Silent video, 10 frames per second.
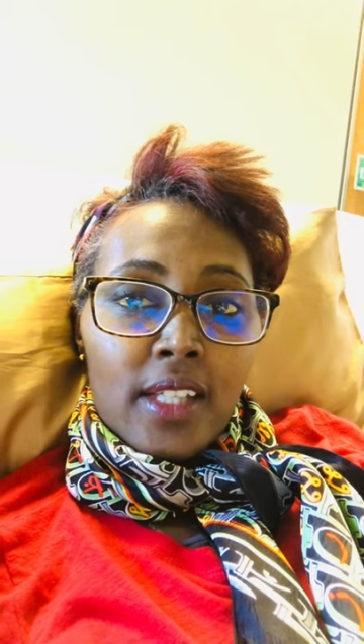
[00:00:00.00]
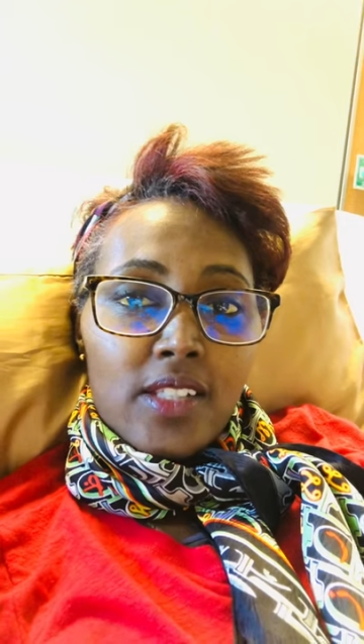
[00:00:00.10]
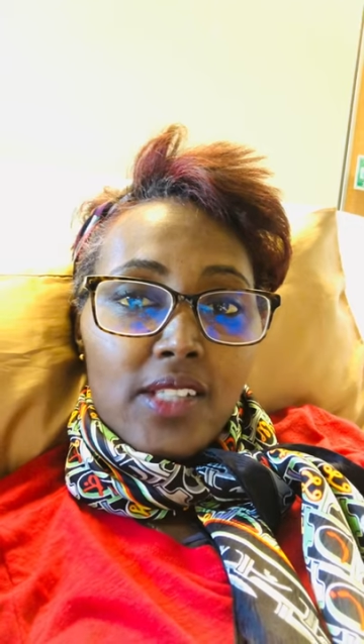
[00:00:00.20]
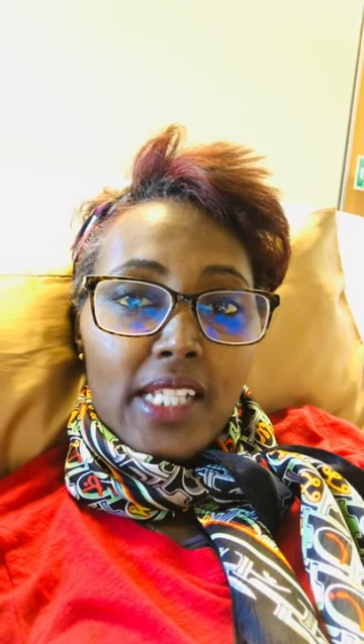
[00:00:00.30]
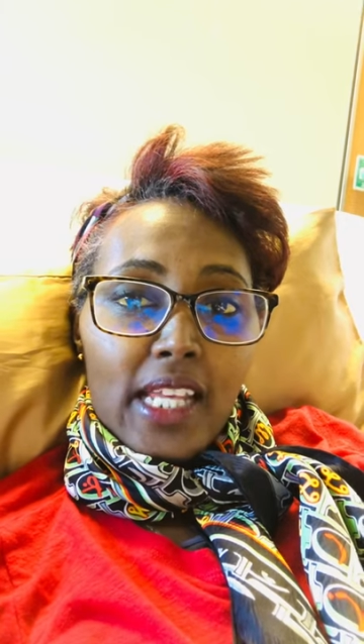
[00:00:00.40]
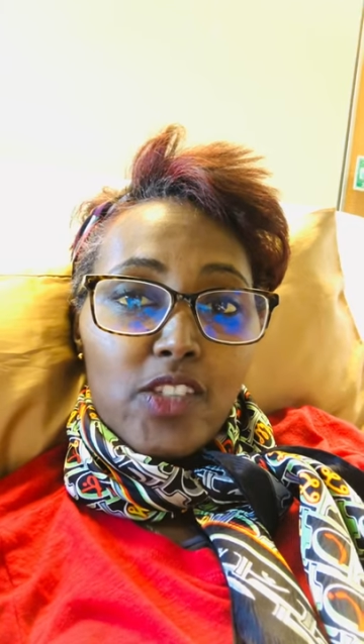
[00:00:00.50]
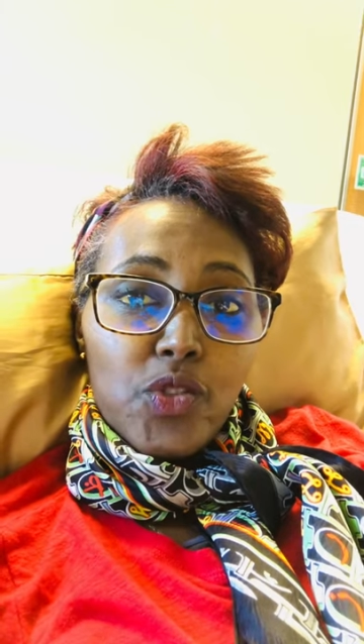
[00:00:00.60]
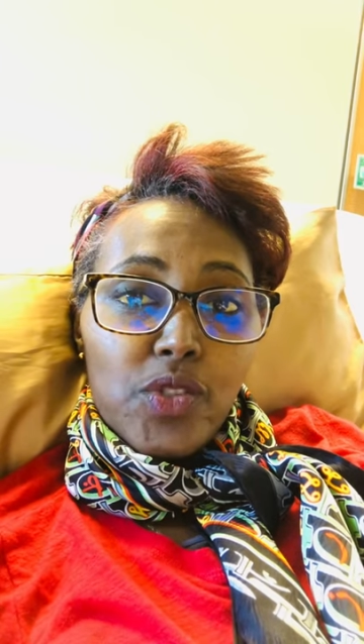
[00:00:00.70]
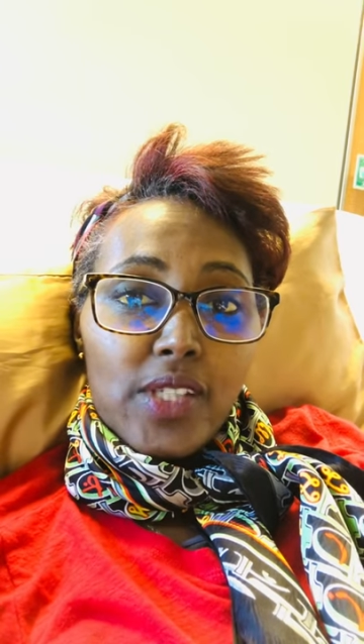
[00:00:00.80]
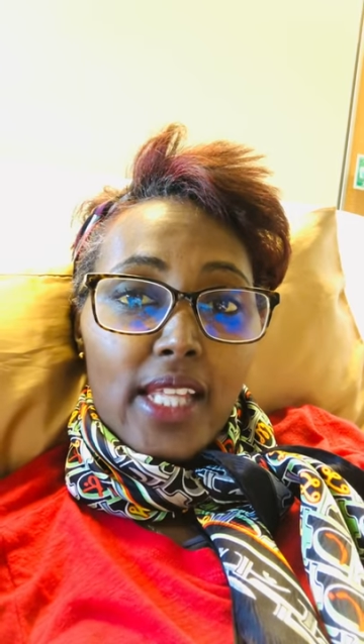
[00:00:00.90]
Today is
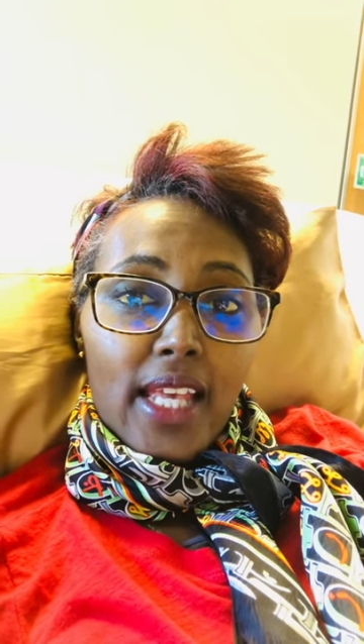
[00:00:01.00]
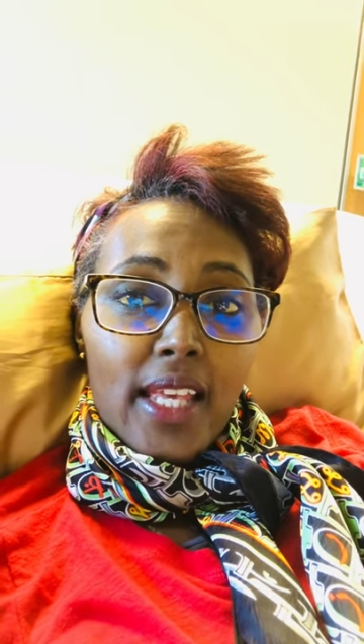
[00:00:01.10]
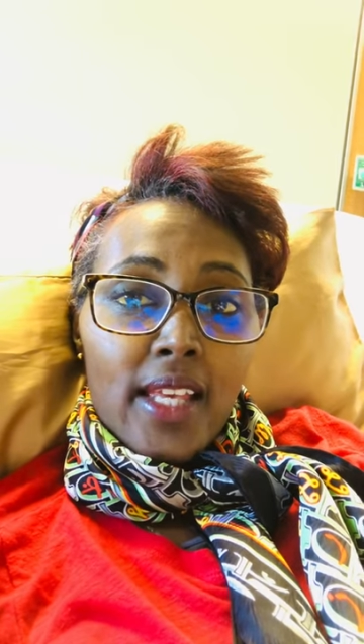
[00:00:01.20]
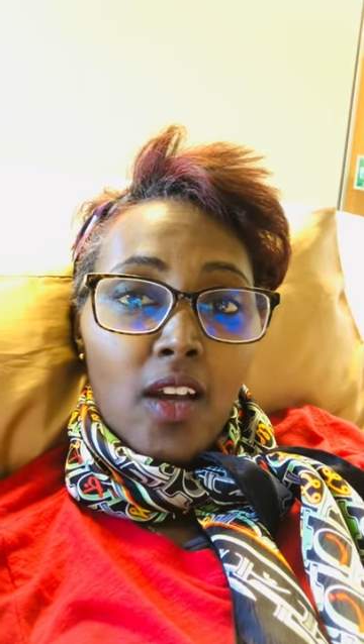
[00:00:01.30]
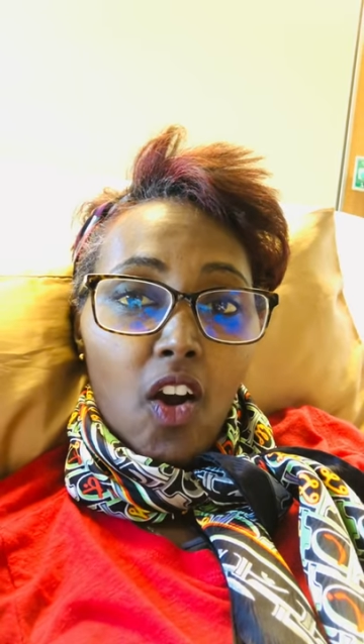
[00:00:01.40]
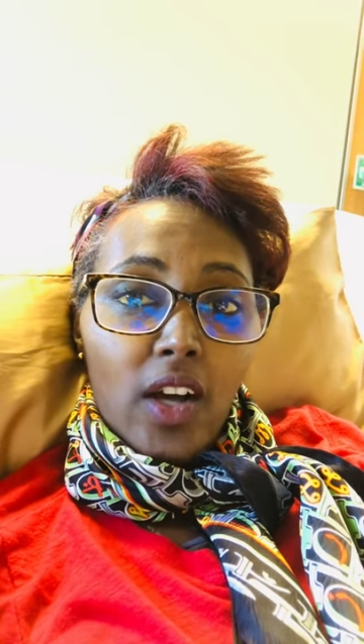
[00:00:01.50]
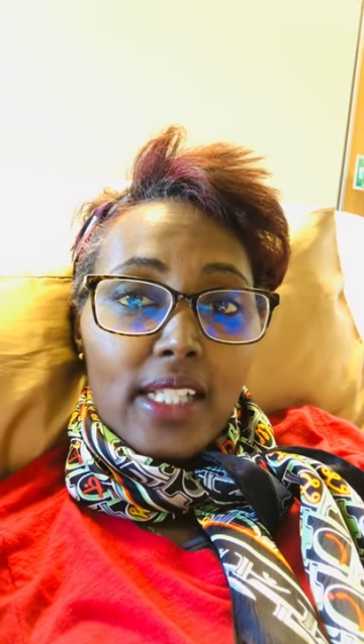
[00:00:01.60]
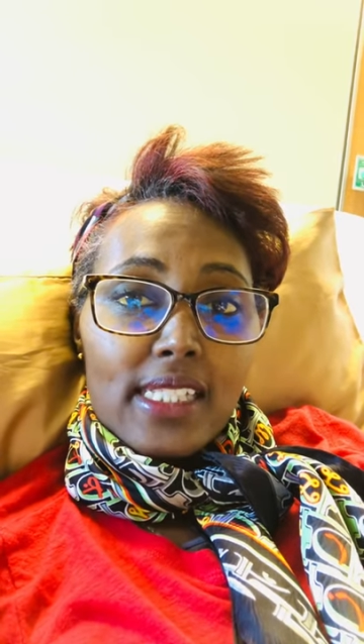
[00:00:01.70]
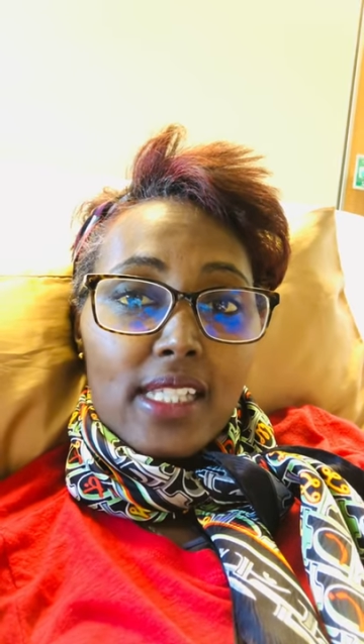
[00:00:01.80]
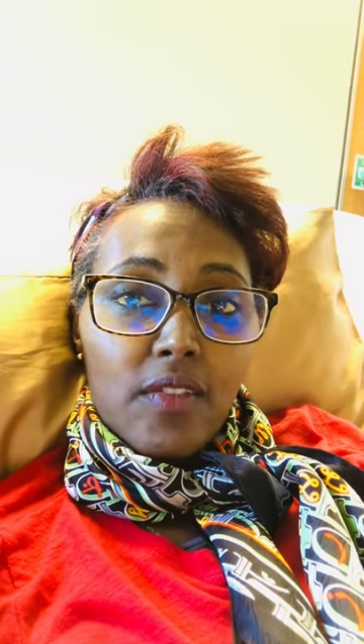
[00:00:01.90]
Tuesday,
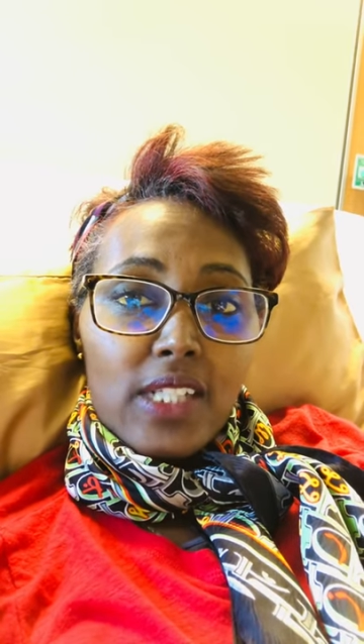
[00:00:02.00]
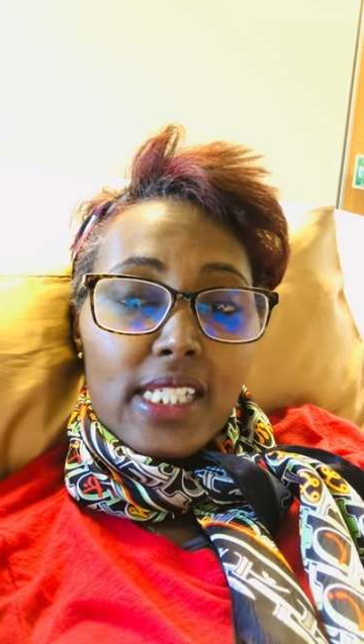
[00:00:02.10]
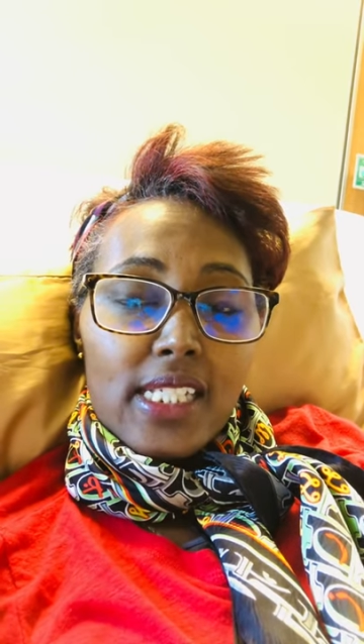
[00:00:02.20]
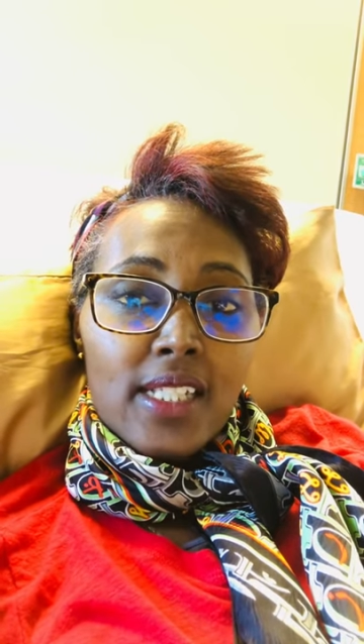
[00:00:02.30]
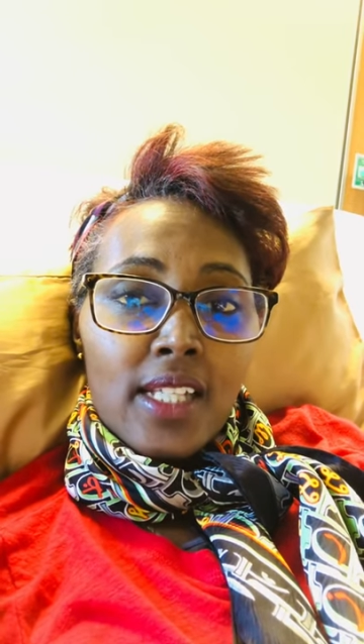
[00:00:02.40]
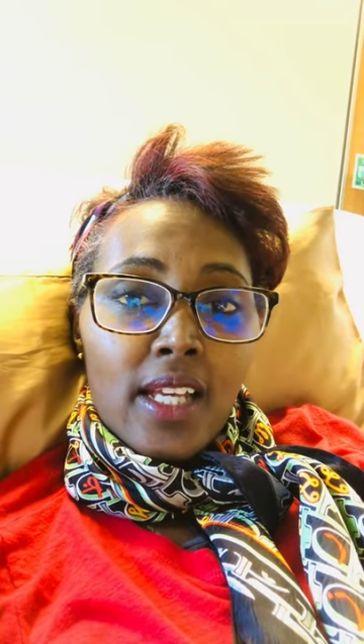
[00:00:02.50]
August 17th.